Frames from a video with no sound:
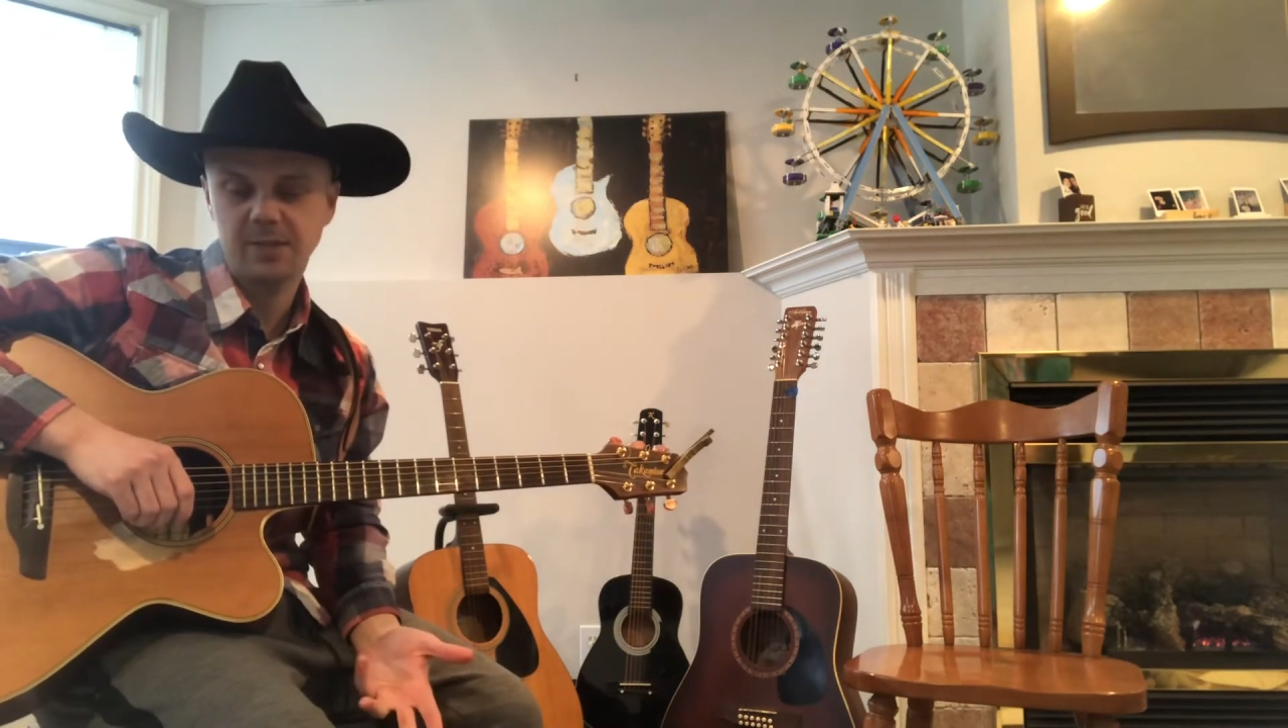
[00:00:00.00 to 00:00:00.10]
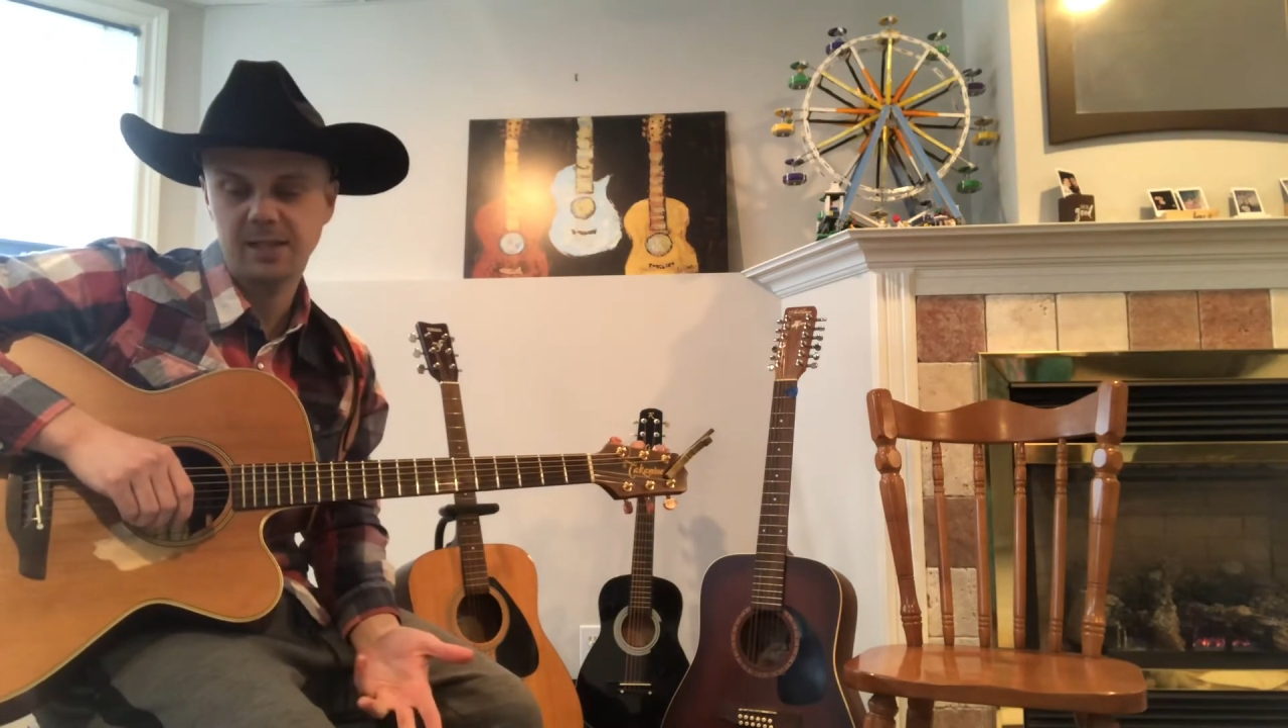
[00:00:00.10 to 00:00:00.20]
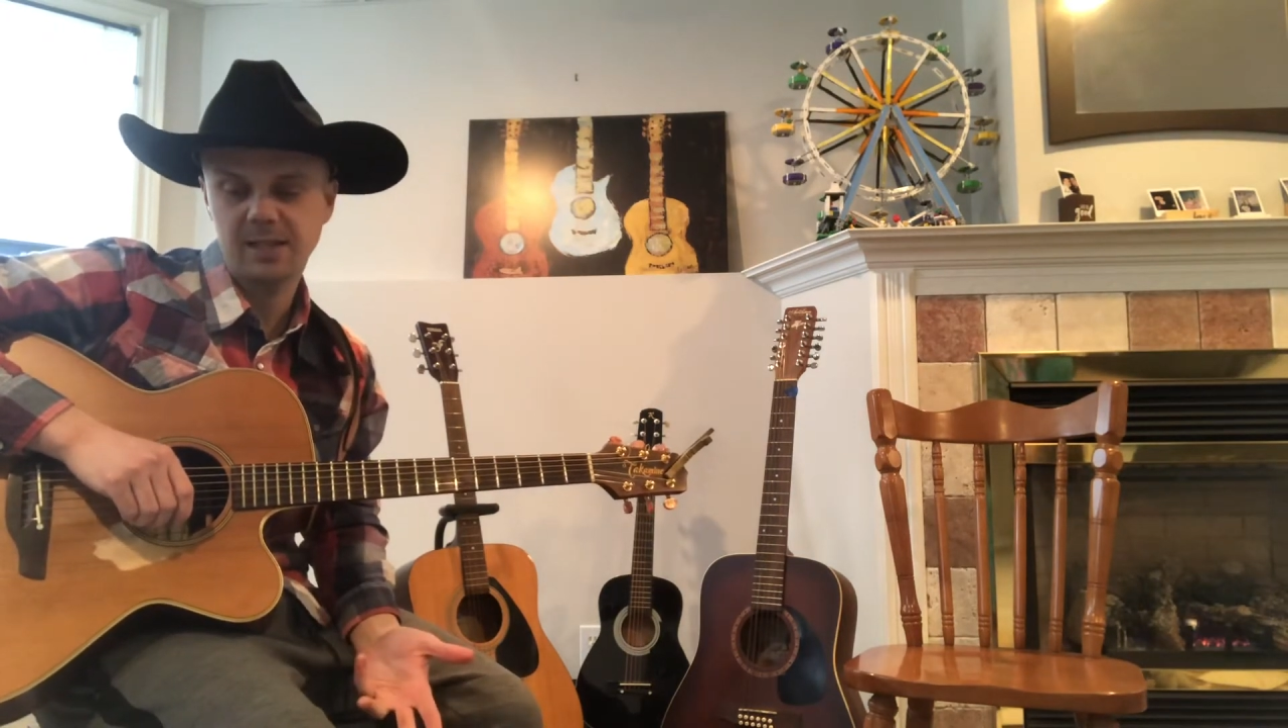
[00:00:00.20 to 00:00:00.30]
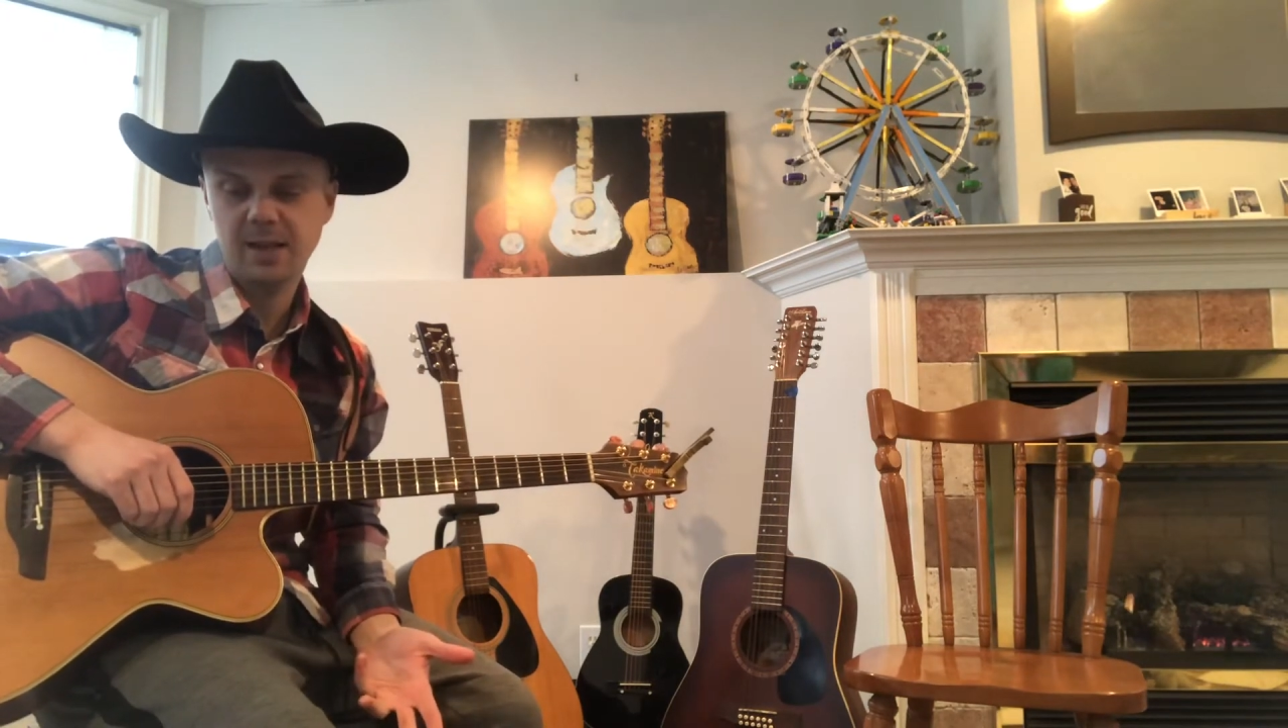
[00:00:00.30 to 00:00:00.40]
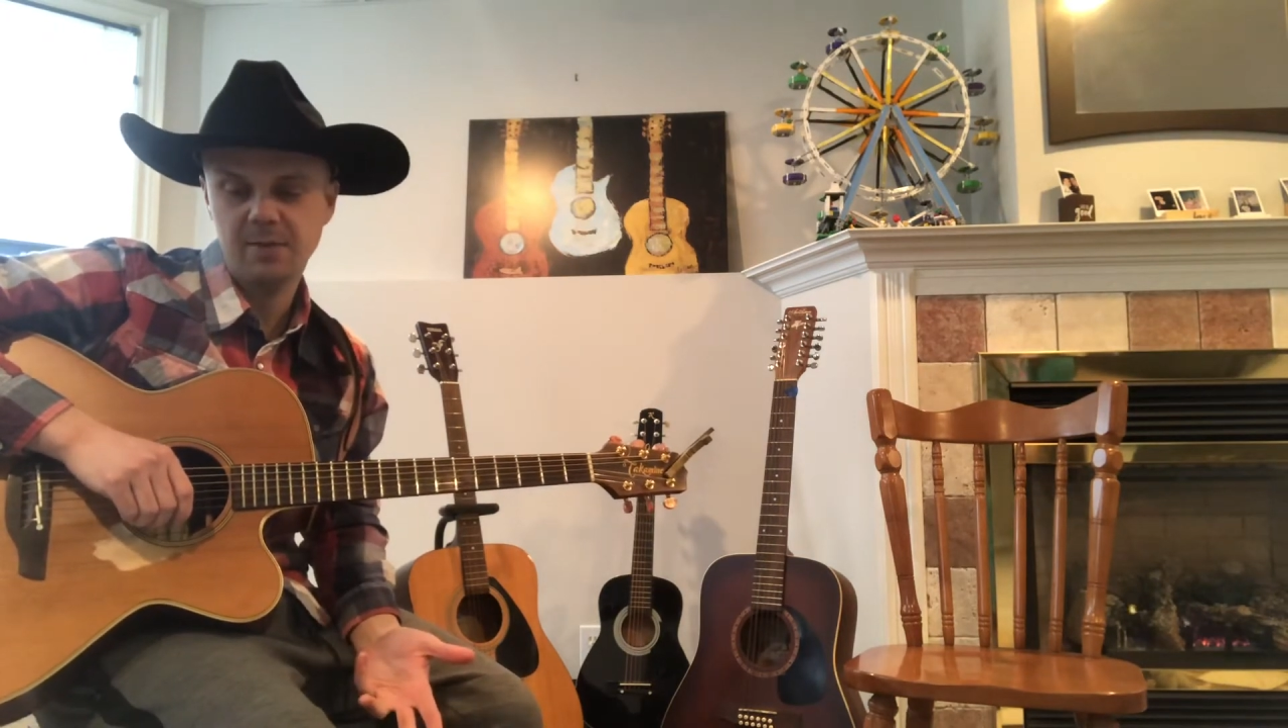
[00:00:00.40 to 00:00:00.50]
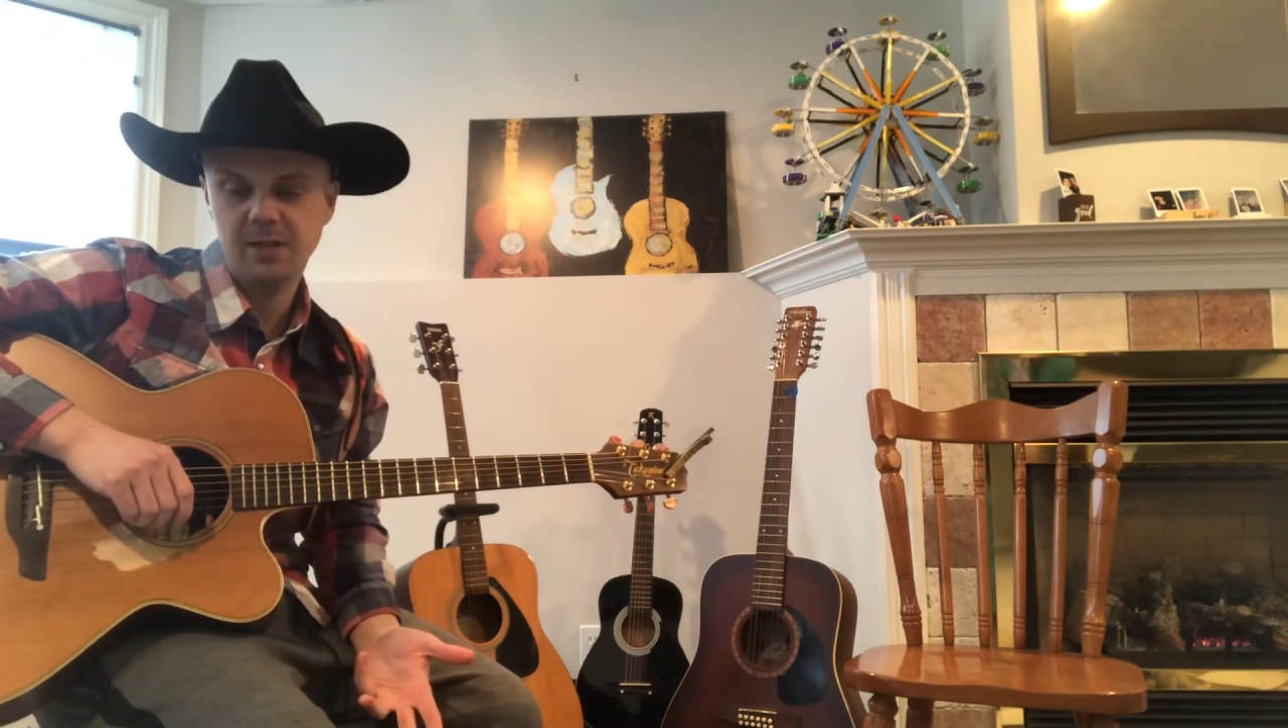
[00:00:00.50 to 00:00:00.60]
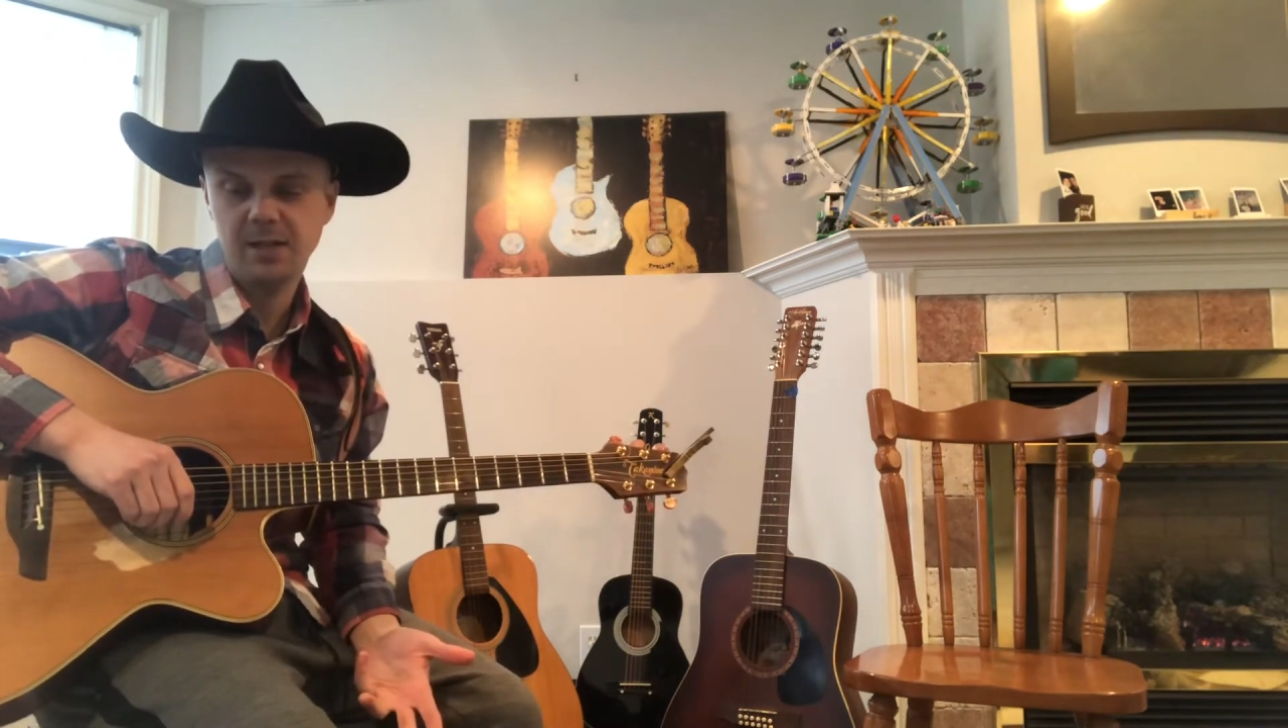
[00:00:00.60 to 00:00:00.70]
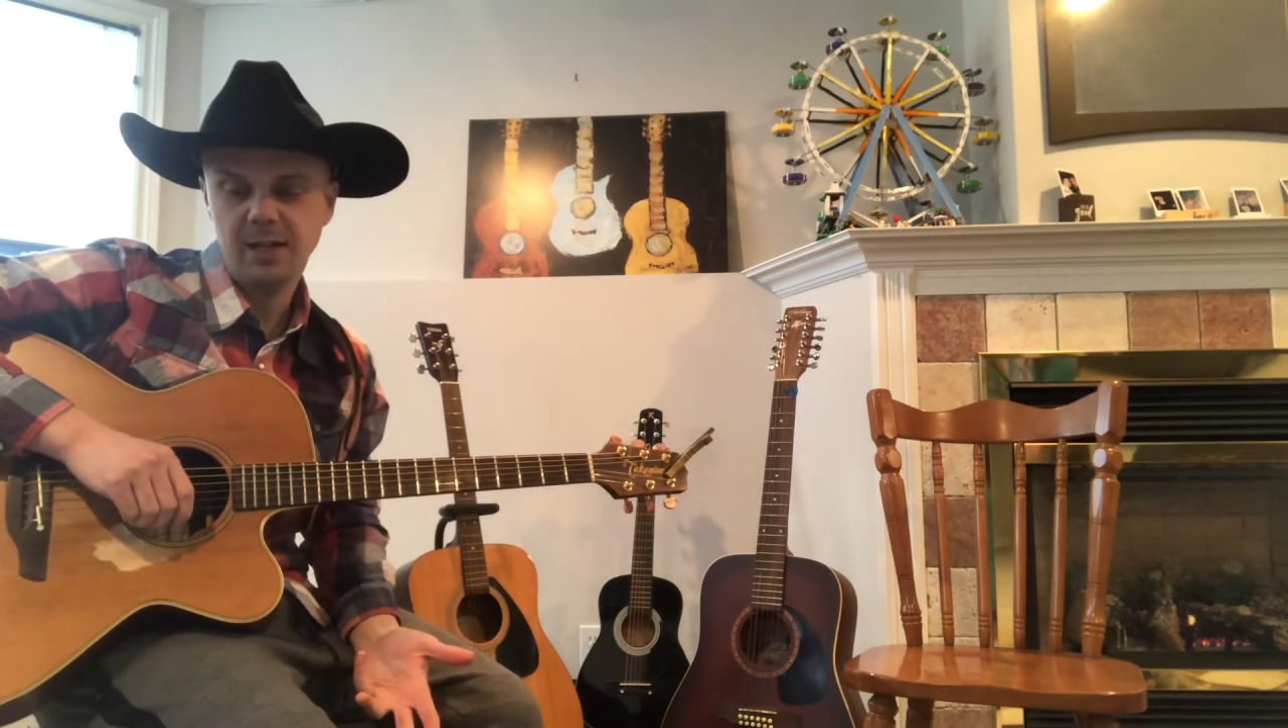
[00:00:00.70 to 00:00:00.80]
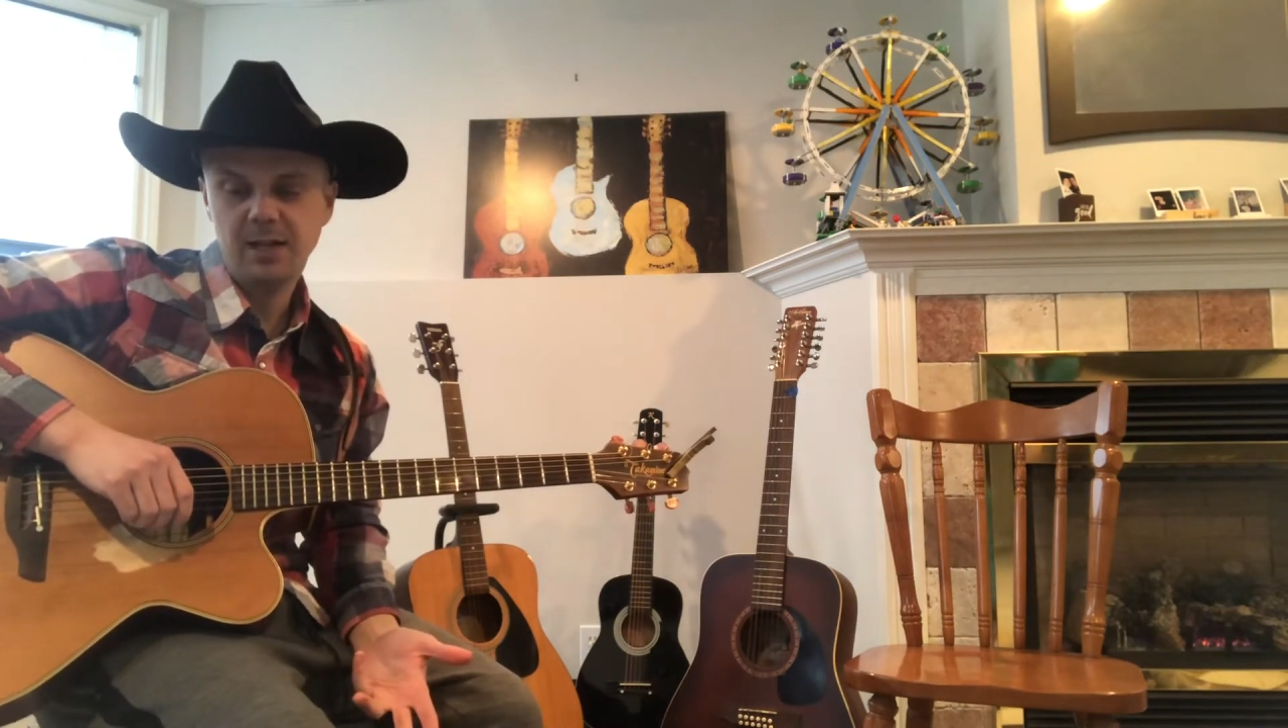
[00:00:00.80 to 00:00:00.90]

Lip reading: 7.